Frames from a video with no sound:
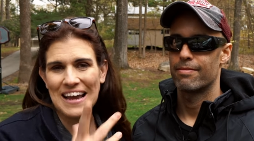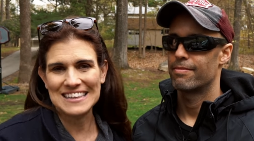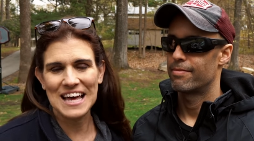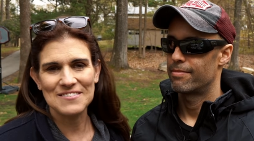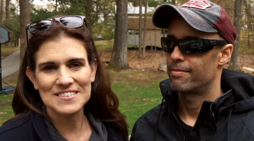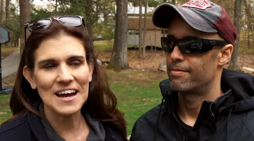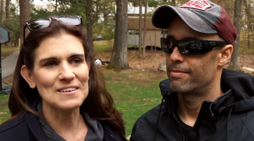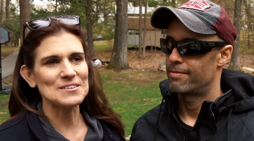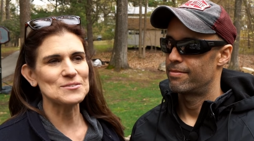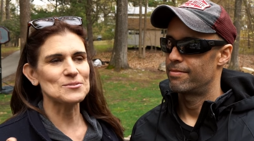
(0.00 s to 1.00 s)
Speaker 1: my left
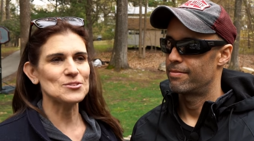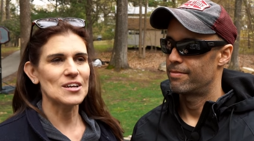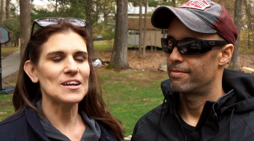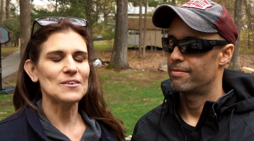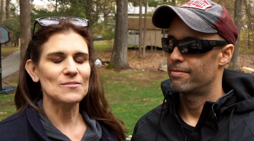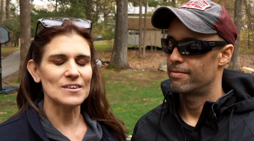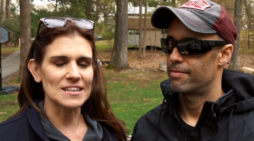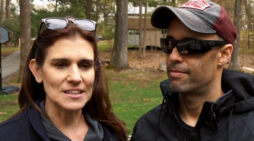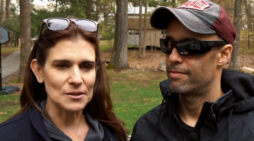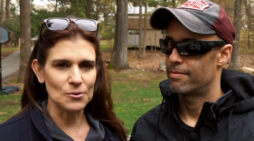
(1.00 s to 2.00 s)
eye, which was
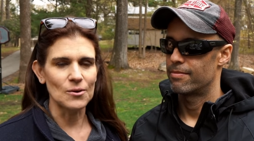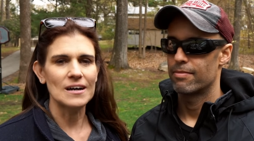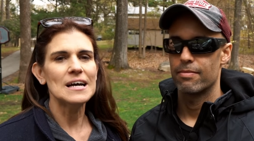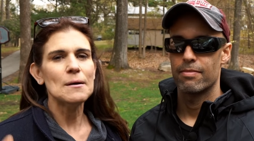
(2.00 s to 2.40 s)
really cool.